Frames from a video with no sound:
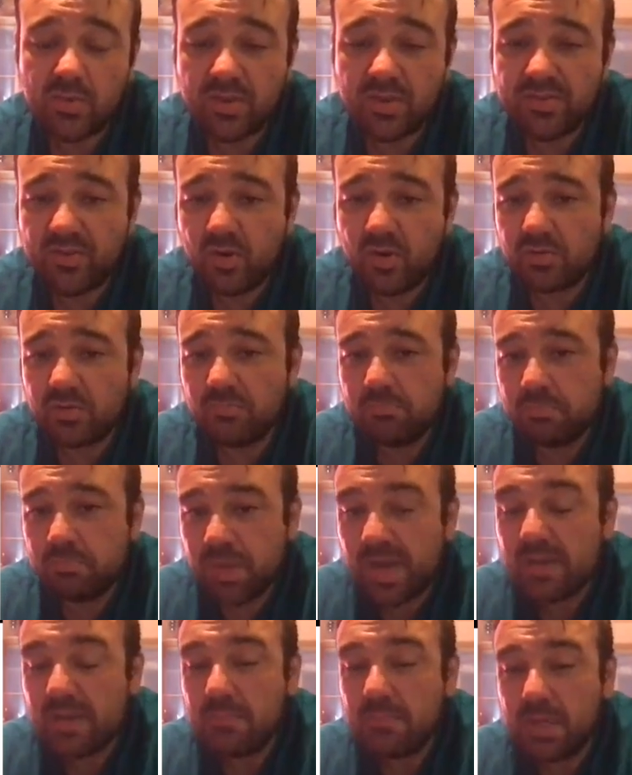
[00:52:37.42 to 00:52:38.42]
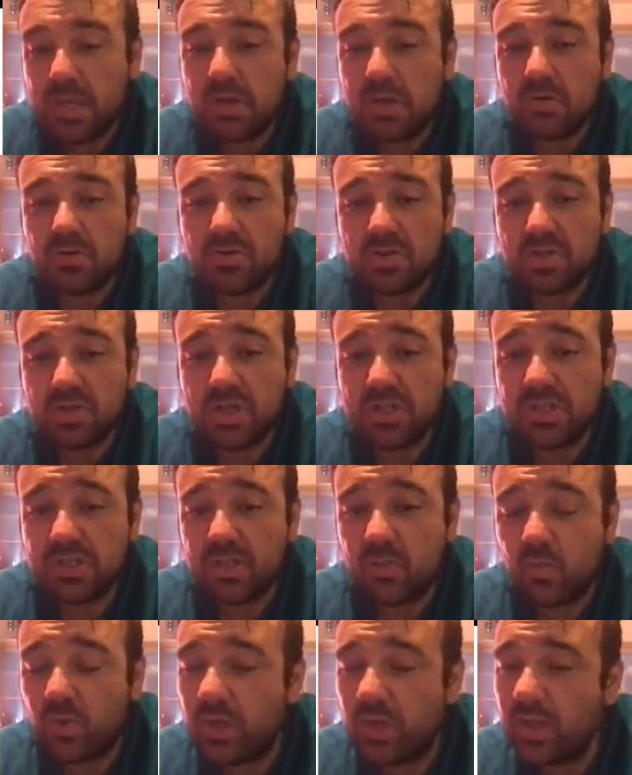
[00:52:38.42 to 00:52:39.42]
thought, by being
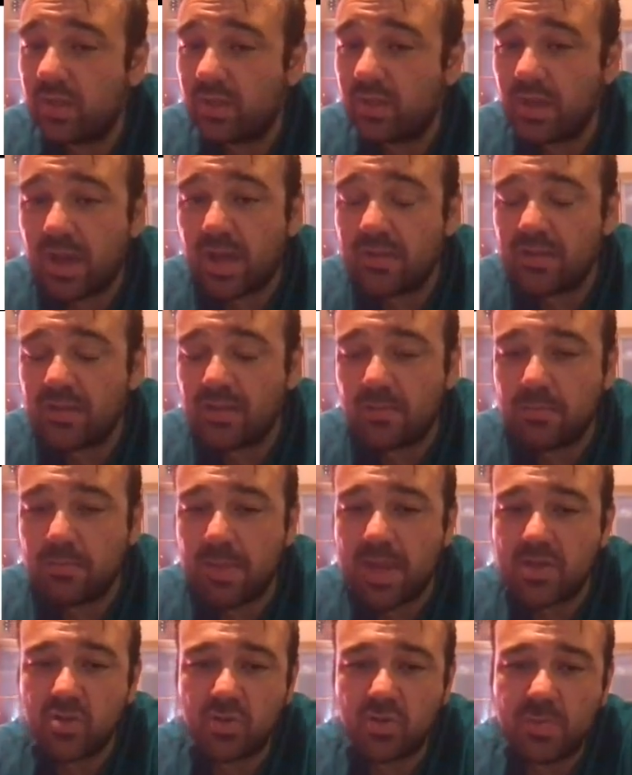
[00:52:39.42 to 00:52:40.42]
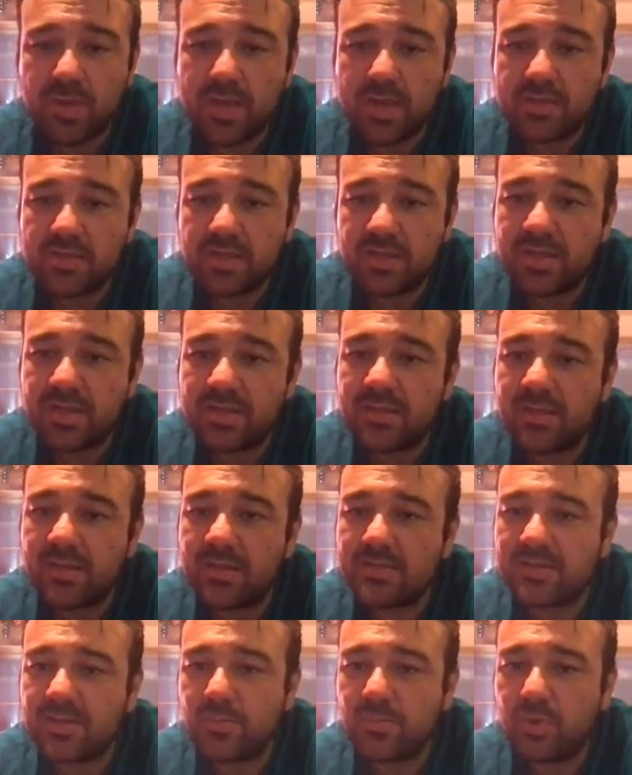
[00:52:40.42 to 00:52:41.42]
consistent with other measurements and other
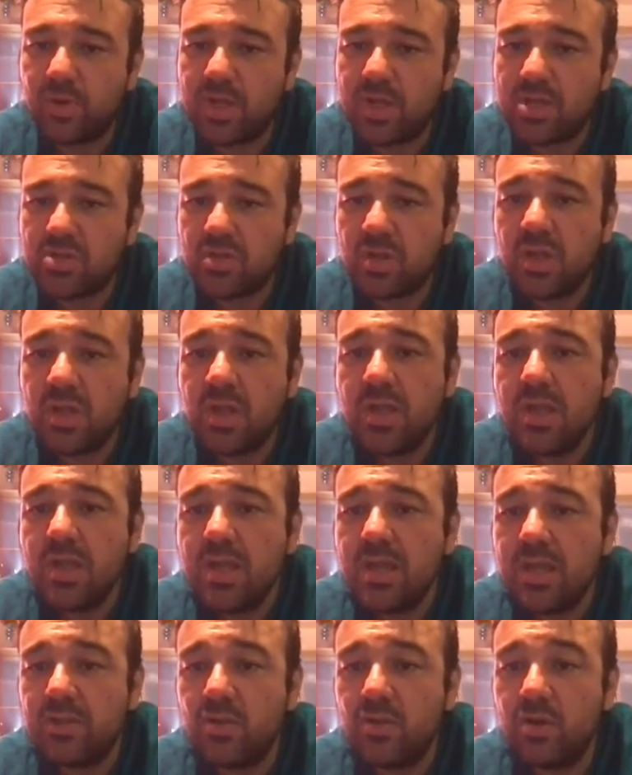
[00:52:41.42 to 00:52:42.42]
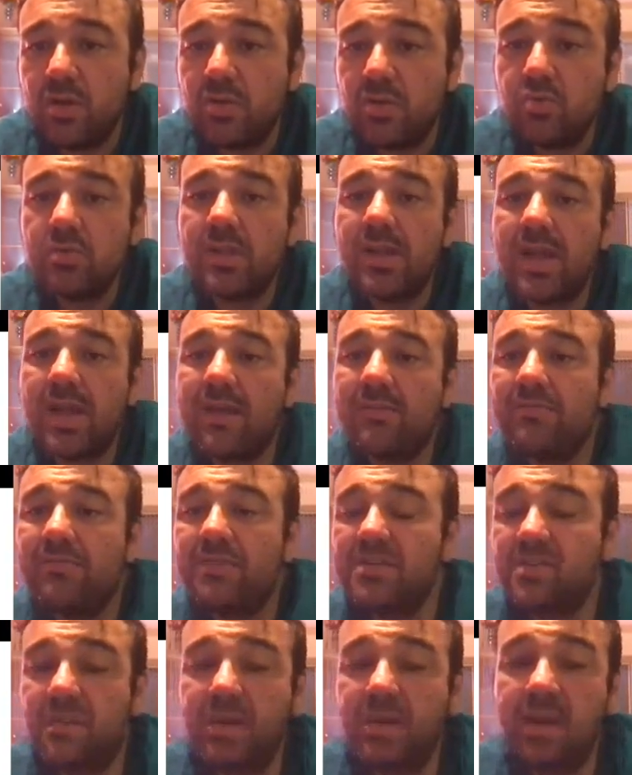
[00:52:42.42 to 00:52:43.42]
extrapolation. In order to derive
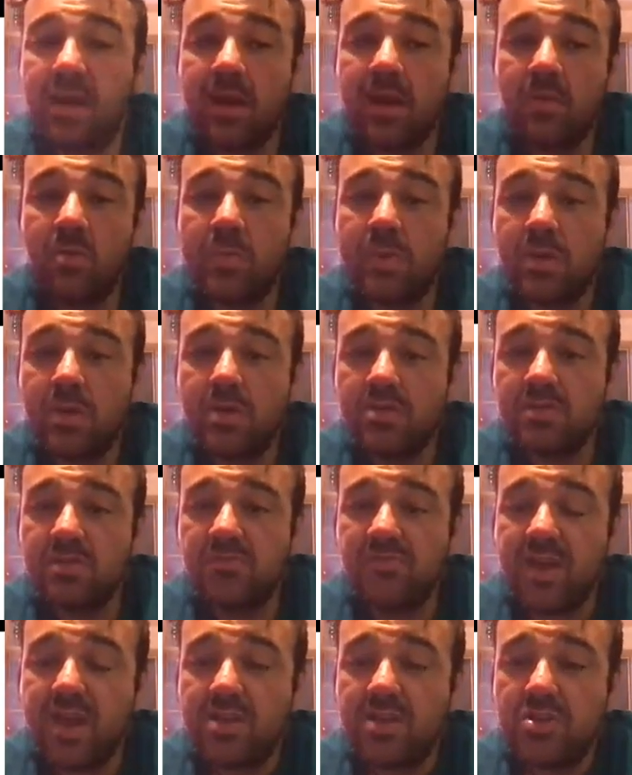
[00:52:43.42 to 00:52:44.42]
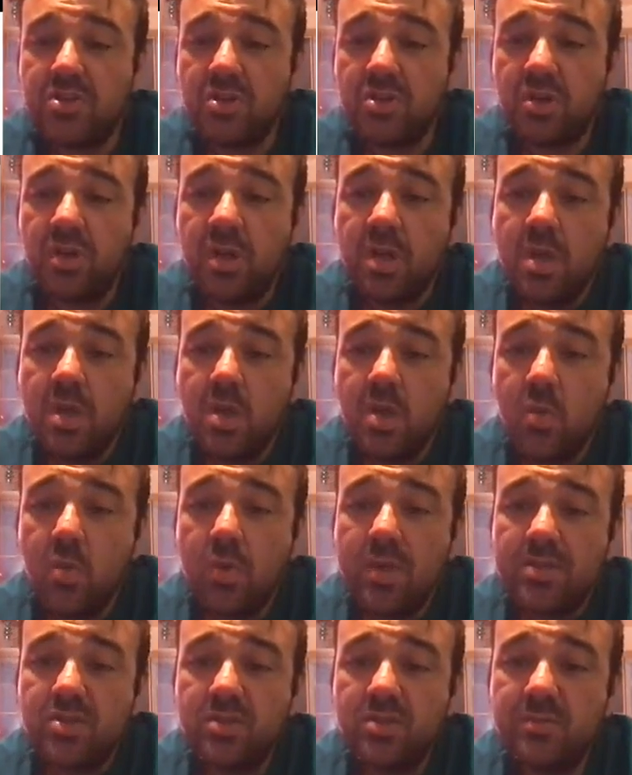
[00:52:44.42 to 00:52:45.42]
this luminosity function,
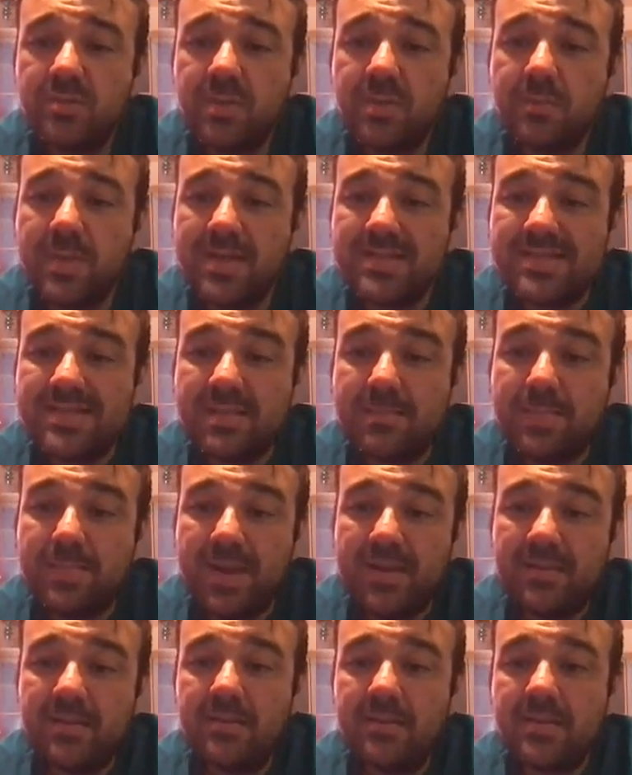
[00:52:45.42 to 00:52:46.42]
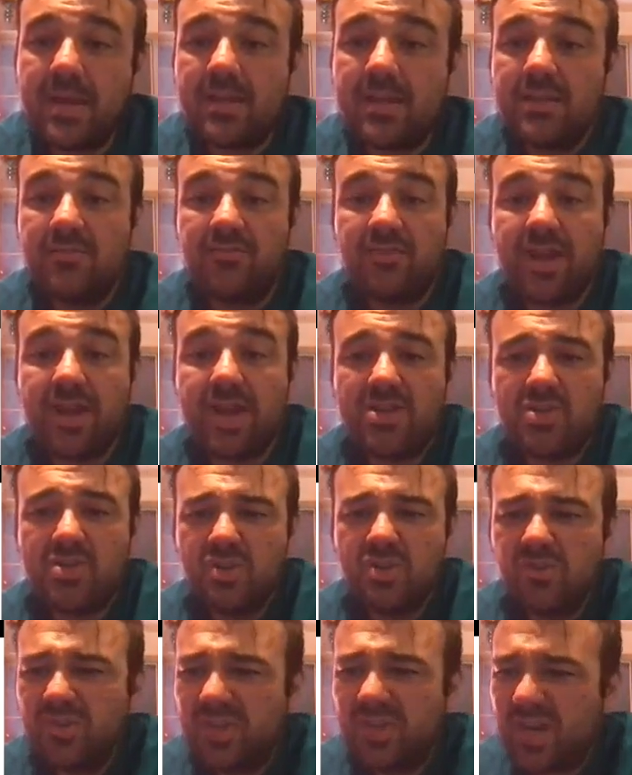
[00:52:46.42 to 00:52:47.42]
we assumed a mass-dependent active
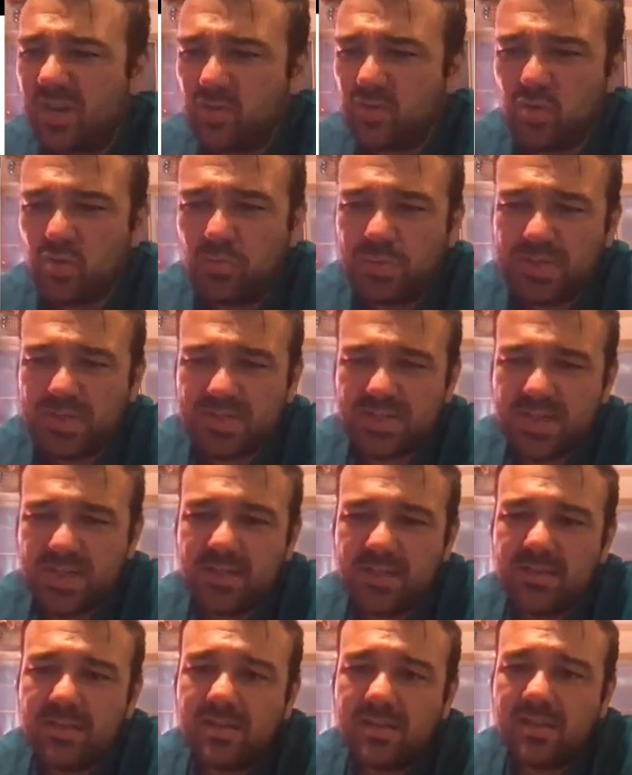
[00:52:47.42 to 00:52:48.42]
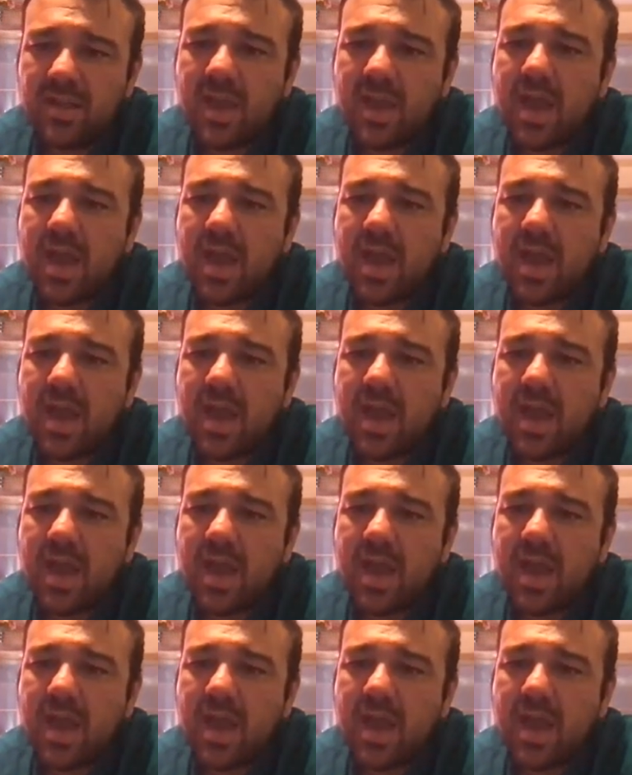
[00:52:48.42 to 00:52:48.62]
fraction of around 2%.